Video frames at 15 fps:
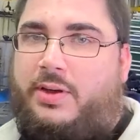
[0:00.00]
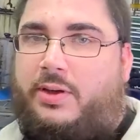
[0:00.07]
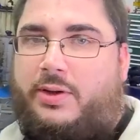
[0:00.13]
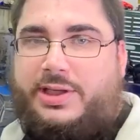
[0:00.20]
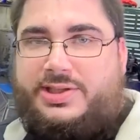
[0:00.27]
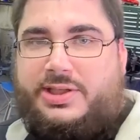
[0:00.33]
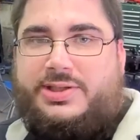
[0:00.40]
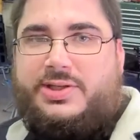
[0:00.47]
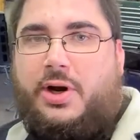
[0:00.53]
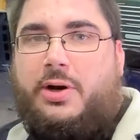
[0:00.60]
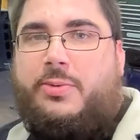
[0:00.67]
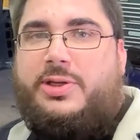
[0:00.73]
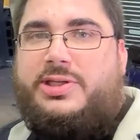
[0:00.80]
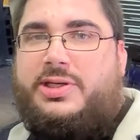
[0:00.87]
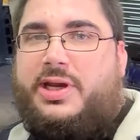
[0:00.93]
Let's get started
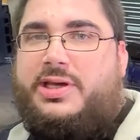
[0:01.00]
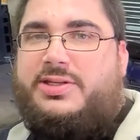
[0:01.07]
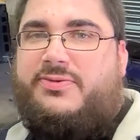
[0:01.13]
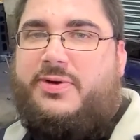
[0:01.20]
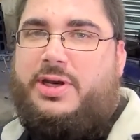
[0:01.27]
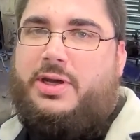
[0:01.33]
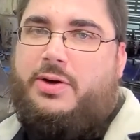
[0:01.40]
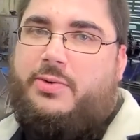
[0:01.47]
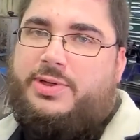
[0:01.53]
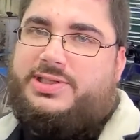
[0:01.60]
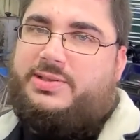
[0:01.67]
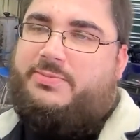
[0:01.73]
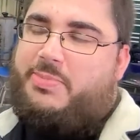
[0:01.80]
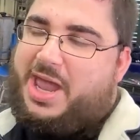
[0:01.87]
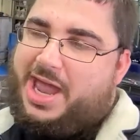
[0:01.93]
with today's video with
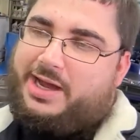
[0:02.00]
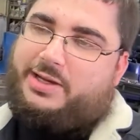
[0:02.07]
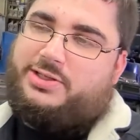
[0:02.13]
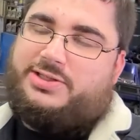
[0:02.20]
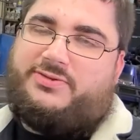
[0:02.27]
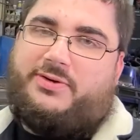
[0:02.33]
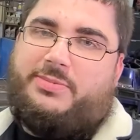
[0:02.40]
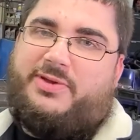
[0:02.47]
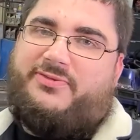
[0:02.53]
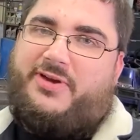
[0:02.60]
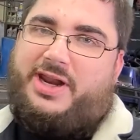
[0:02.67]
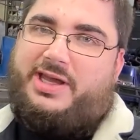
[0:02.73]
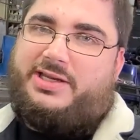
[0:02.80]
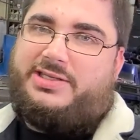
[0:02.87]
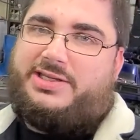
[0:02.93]
some packages from the
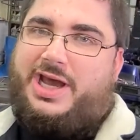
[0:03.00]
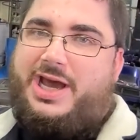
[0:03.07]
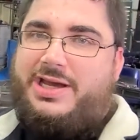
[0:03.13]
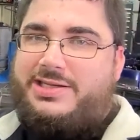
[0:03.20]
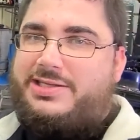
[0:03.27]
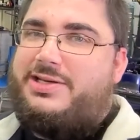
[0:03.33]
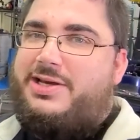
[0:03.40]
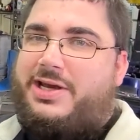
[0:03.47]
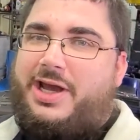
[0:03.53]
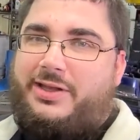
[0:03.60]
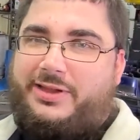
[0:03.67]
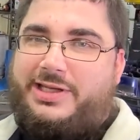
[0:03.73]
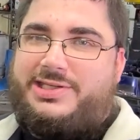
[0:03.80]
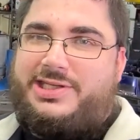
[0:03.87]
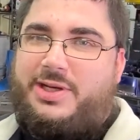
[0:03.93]
FedEx guys and
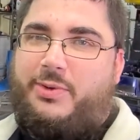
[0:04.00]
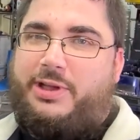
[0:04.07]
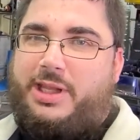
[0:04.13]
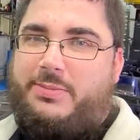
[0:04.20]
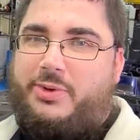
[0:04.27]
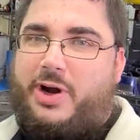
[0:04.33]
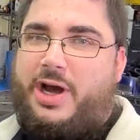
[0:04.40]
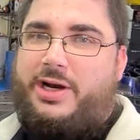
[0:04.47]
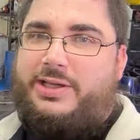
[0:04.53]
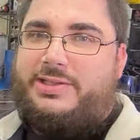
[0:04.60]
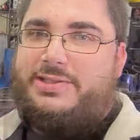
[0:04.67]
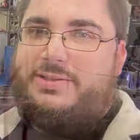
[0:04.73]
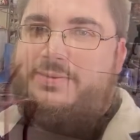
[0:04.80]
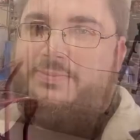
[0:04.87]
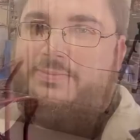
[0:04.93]
let's see what they brought us.